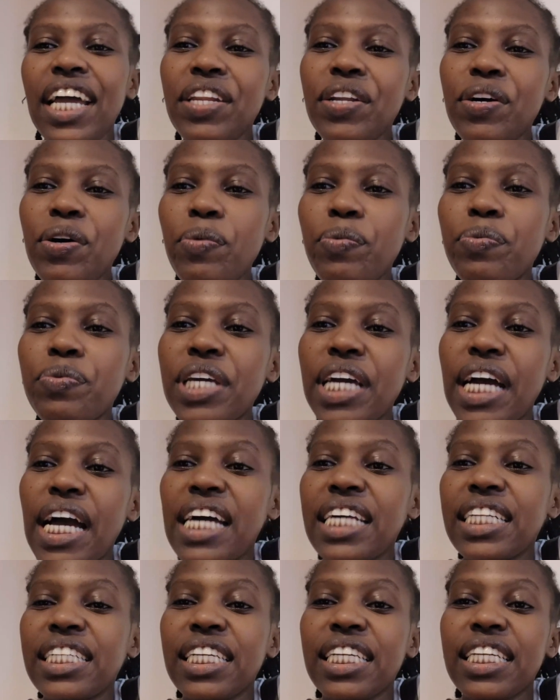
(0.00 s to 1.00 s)
i know we
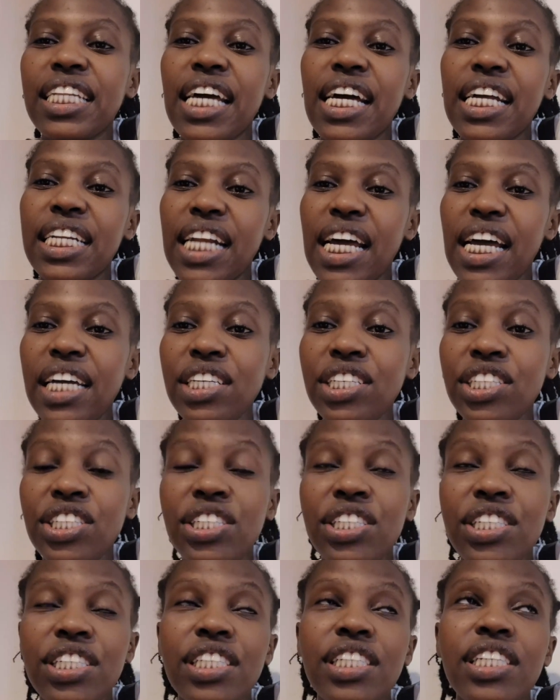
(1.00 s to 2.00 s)
are in a
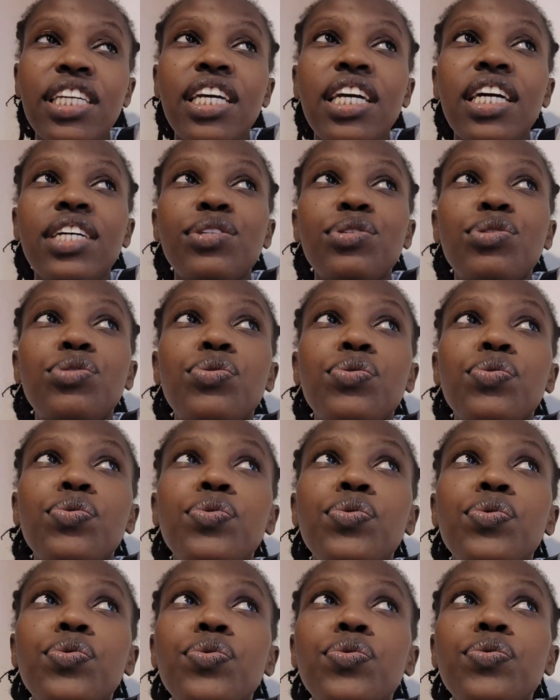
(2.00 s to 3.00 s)
rush
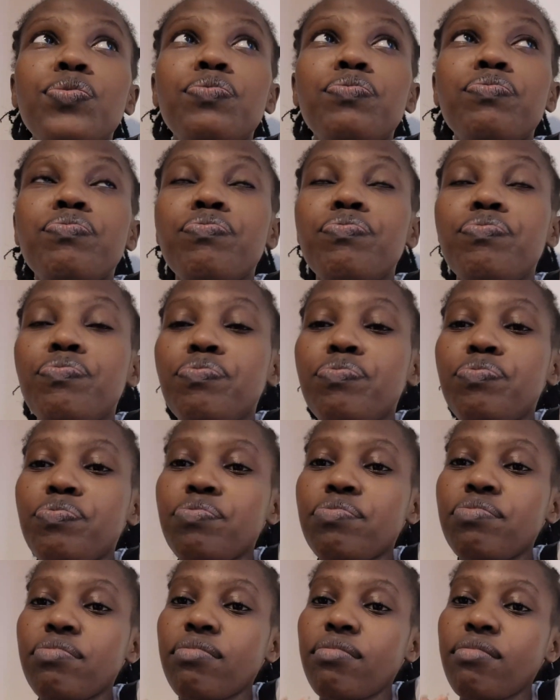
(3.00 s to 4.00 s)
to
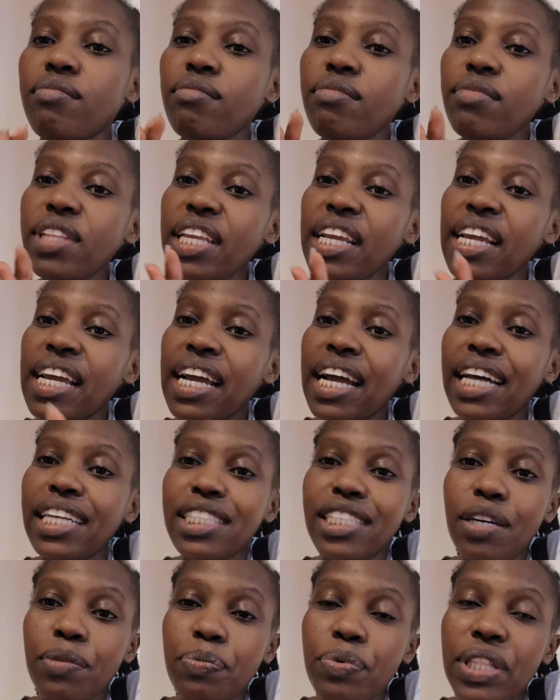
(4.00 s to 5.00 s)

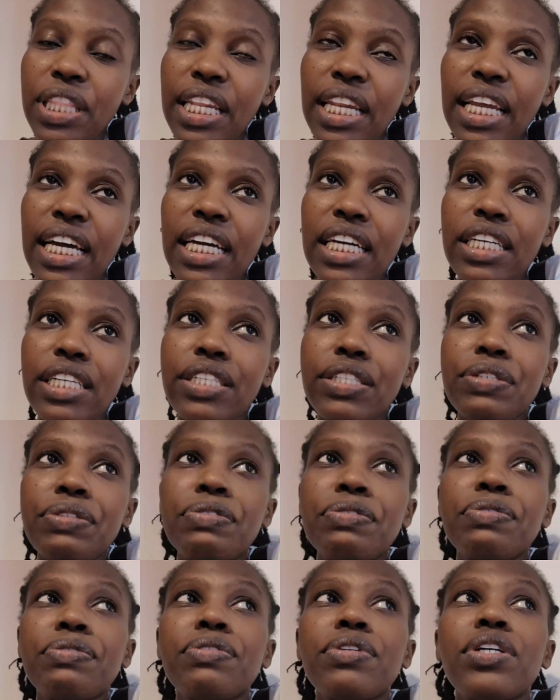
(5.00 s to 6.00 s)
catch up with
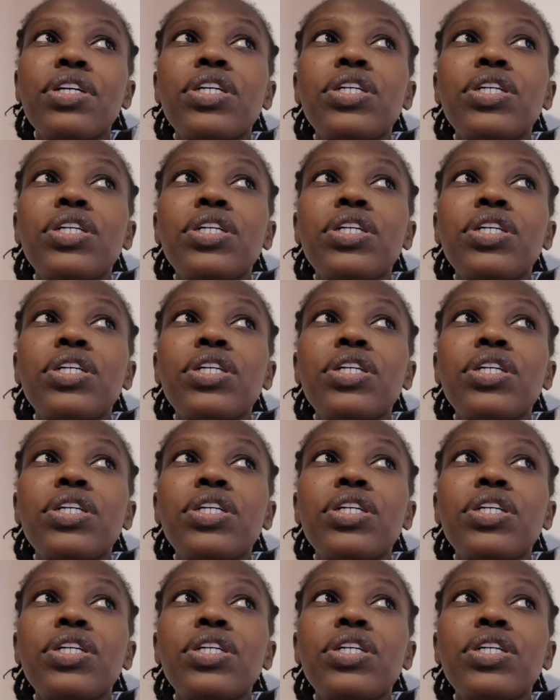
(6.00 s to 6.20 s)
life